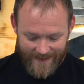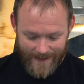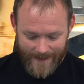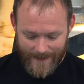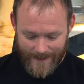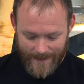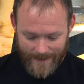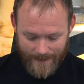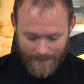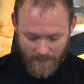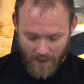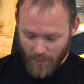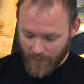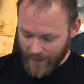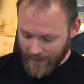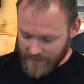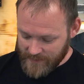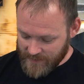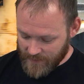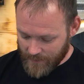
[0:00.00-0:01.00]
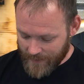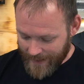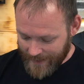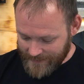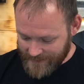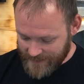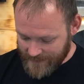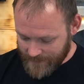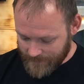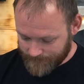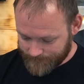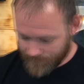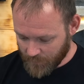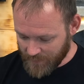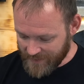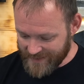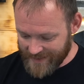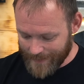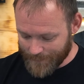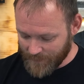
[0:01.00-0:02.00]
Okay, so that's the
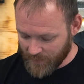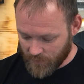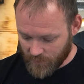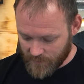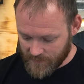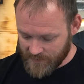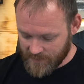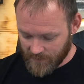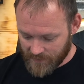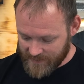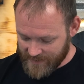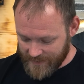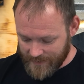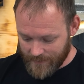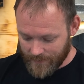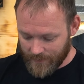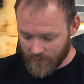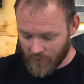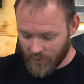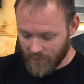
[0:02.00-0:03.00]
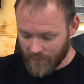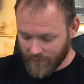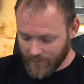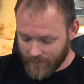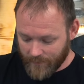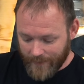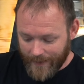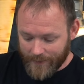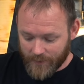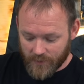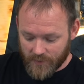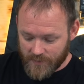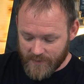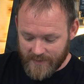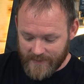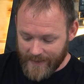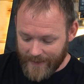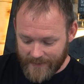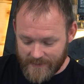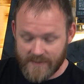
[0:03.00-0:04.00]
receptacles. You'll see little
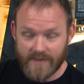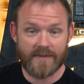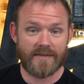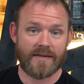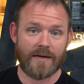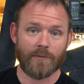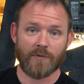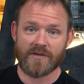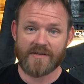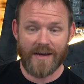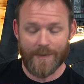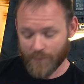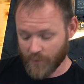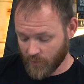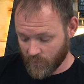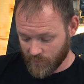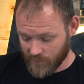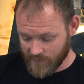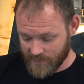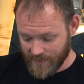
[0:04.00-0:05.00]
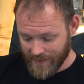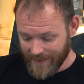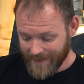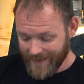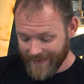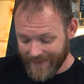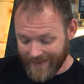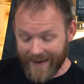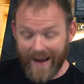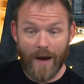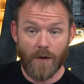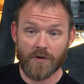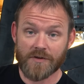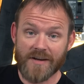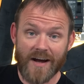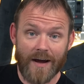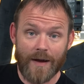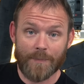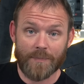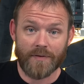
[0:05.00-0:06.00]
letters next to some receptacles.
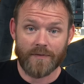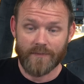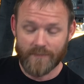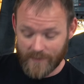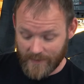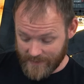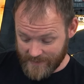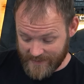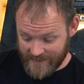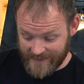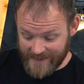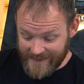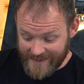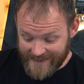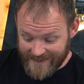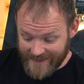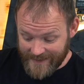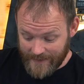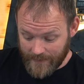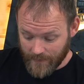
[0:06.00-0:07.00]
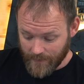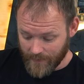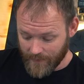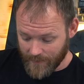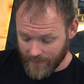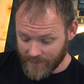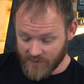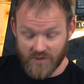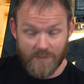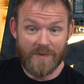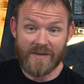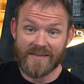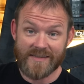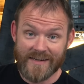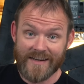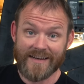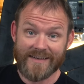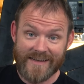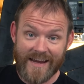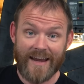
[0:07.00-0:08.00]
Countertop is CT, which means
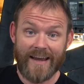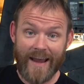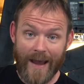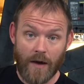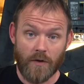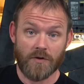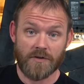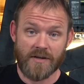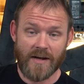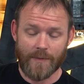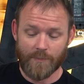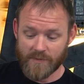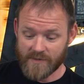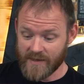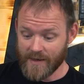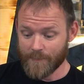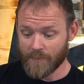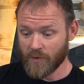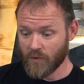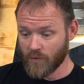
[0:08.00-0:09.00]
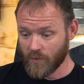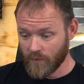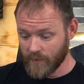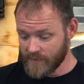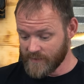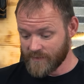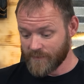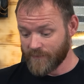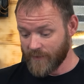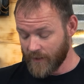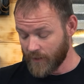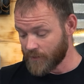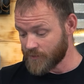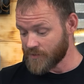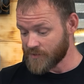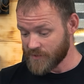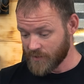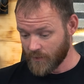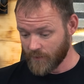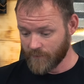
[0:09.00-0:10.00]
it is a countertop receptacle. It's there
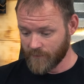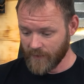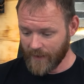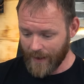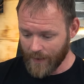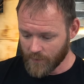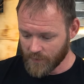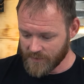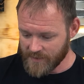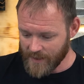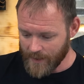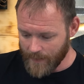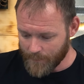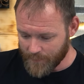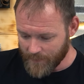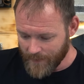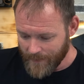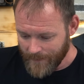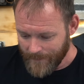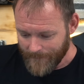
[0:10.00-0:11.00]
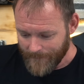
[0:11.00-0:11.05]
to serve the countertop.